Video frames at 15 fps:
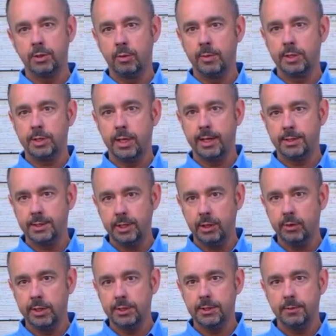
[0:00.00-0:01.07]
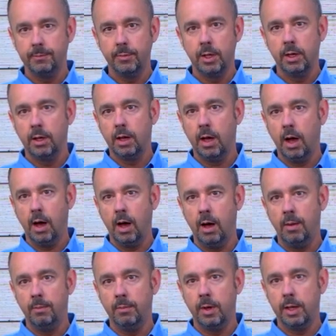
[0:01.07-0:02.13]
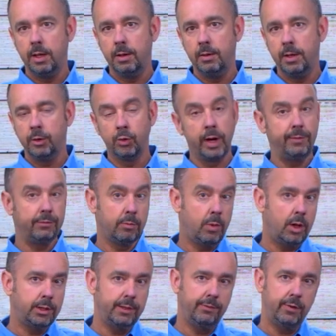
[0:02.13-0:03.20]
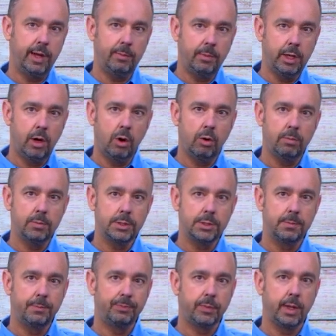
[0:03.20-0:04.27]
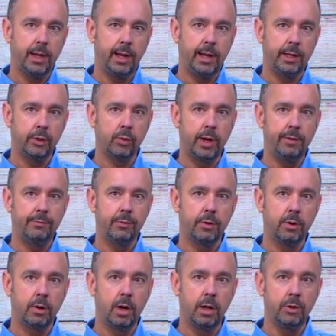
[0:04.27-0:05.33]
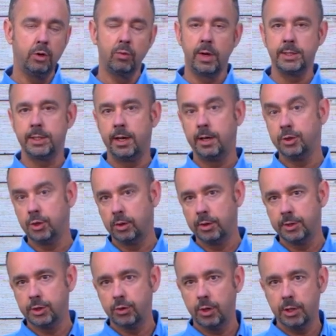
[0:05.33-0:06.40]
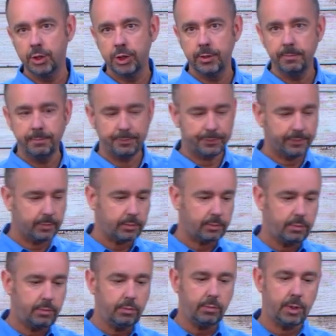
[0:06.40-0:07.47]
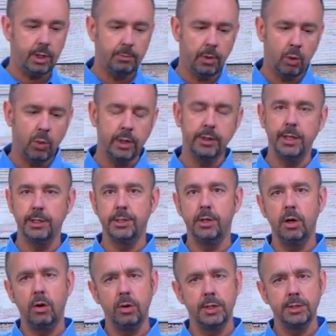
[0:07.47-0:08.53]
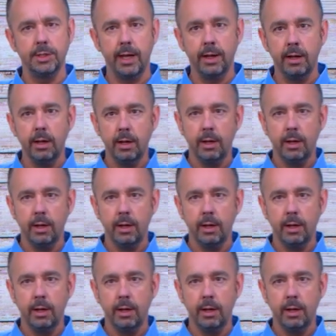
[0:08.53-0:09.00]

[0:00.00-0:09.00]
thermostat series. Um, Great for multifamily homes and great for uh, new residential construction. But one thing to note is that